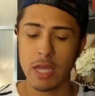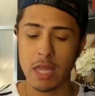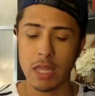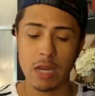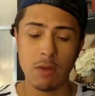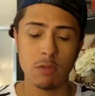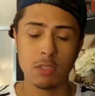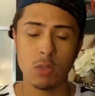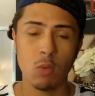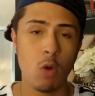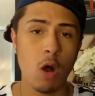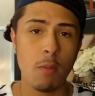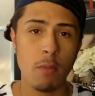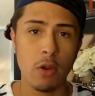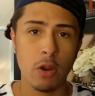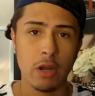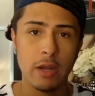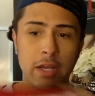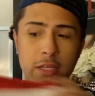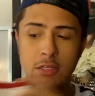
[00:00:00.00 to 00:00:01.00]
And then I went to
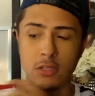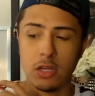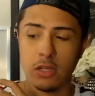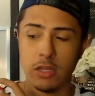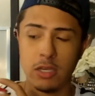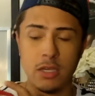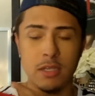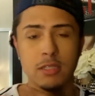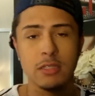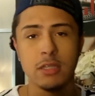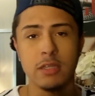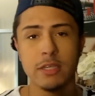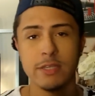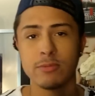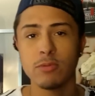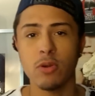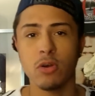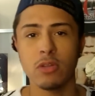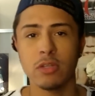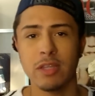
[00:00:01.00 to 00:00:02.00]
Walmart and I saw these, and
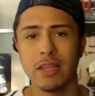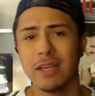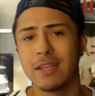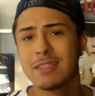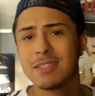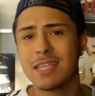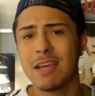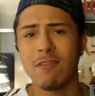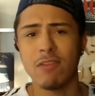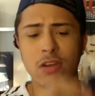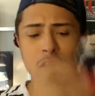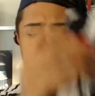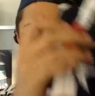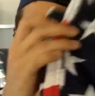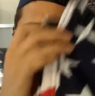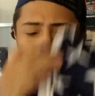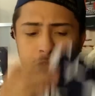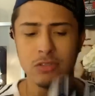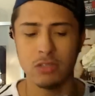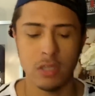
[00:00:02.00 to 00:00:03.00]
these were only like seven
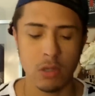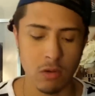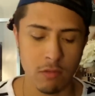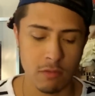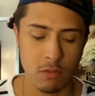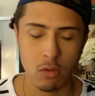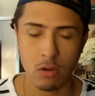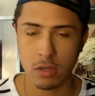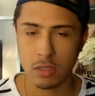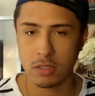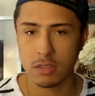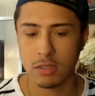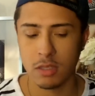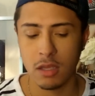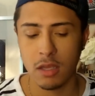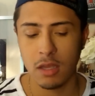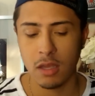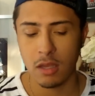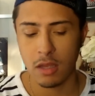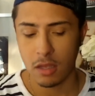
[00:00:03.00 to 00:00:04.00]
dollars. So of course,
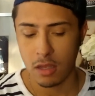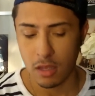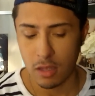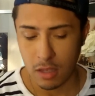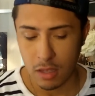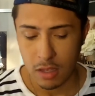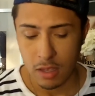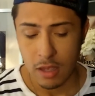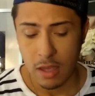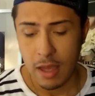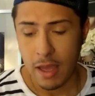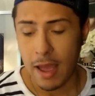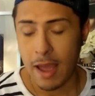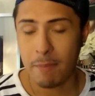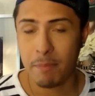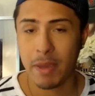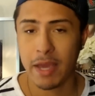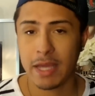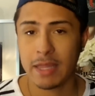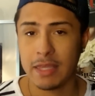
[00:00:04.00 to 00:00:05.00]

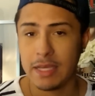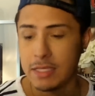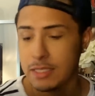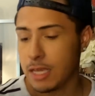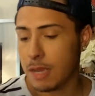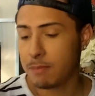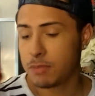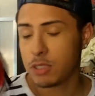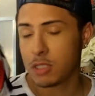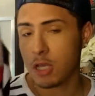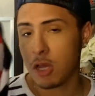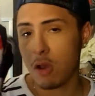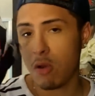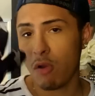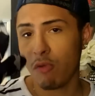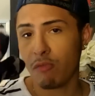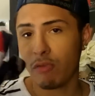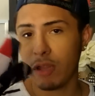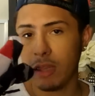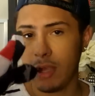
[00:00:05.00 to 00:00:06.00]
I picked these up.
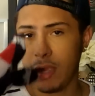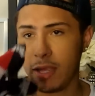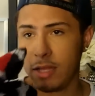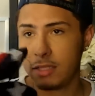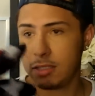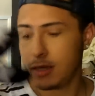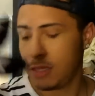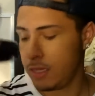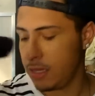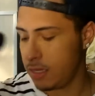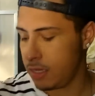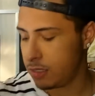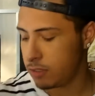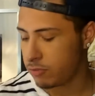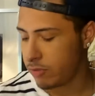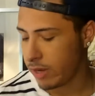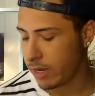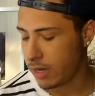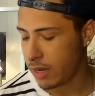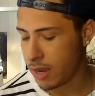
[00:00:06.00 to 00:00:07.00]
So really into
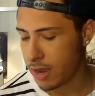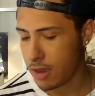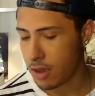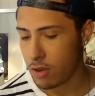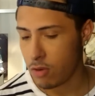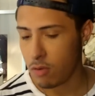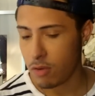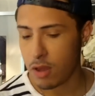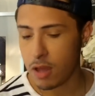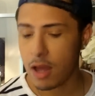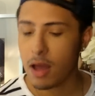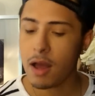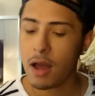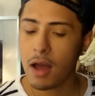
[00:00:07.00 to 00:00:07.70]
these right now.